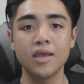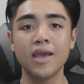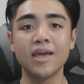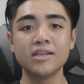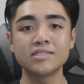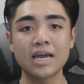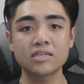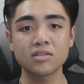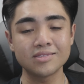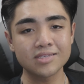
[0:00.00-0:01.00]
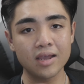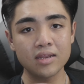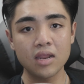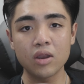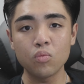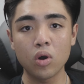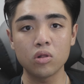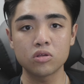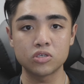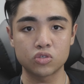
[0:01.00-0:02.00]
It is actually tight and
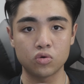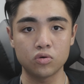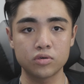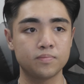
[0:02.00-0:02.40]
well controlled.